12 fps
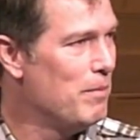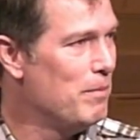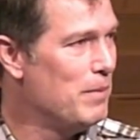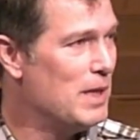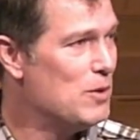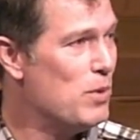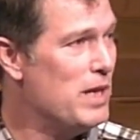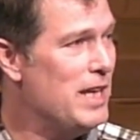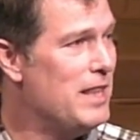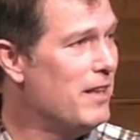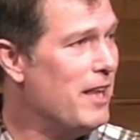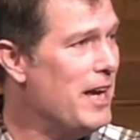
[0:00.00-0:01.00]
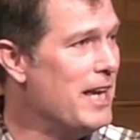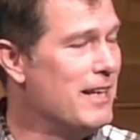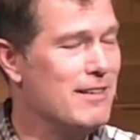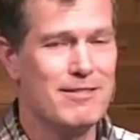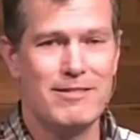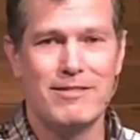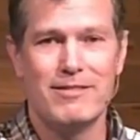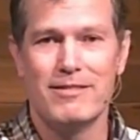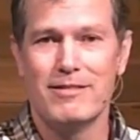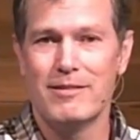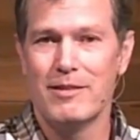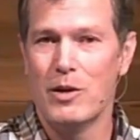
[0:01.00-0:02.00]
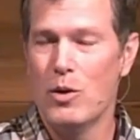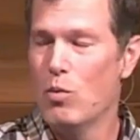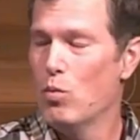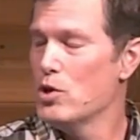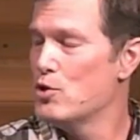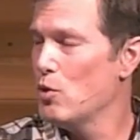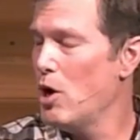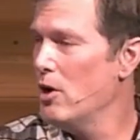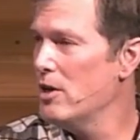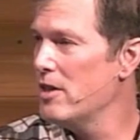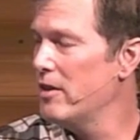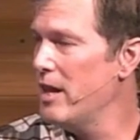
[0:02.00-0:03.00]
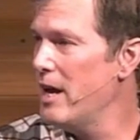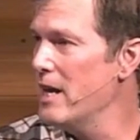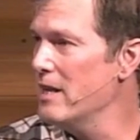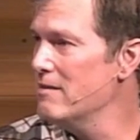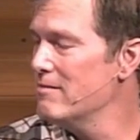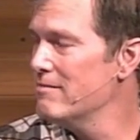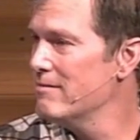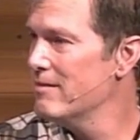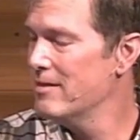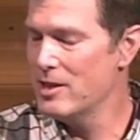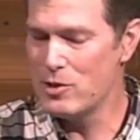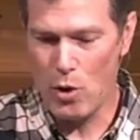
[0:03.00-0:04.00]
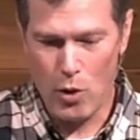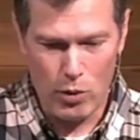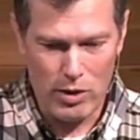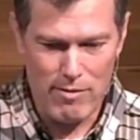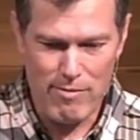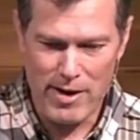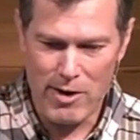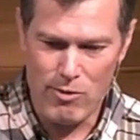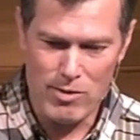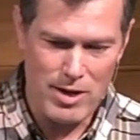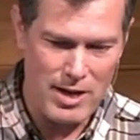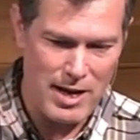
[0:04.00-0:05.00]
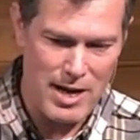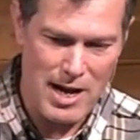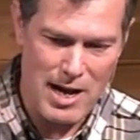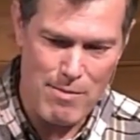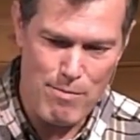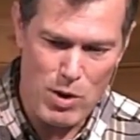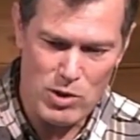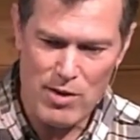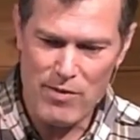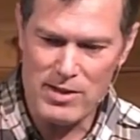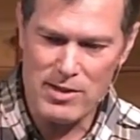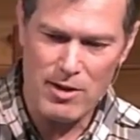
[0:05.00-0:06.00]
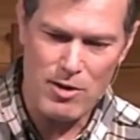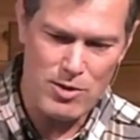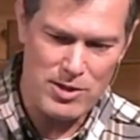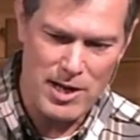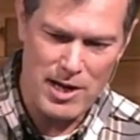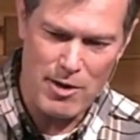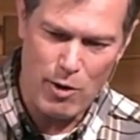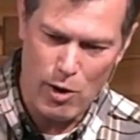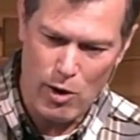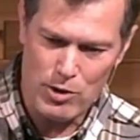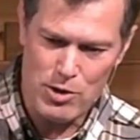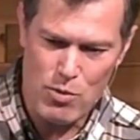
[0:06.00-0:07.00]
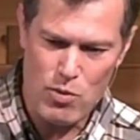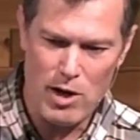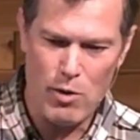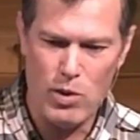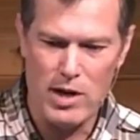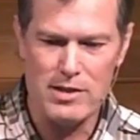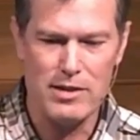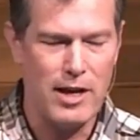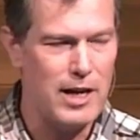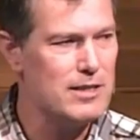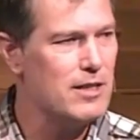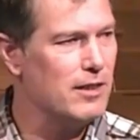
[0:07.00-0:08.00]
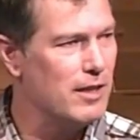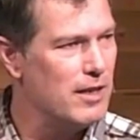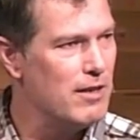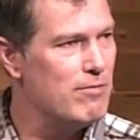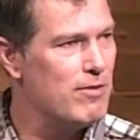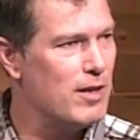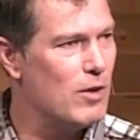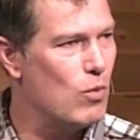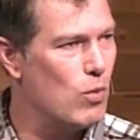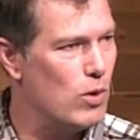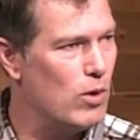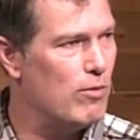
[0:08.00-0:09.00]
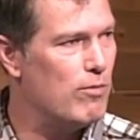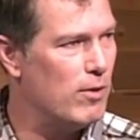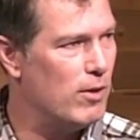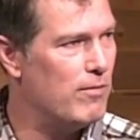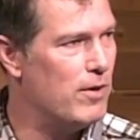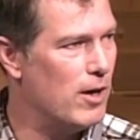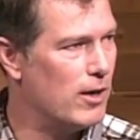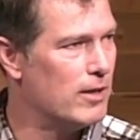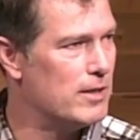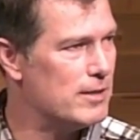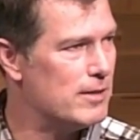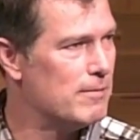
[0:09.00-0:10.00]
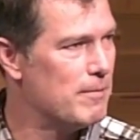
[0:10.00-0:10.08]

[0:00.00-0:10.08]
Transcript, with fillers: Because we need the light. We're drawn to the light that's only found in God. Most of us understand all too well what it's like to live in a world full of darkness.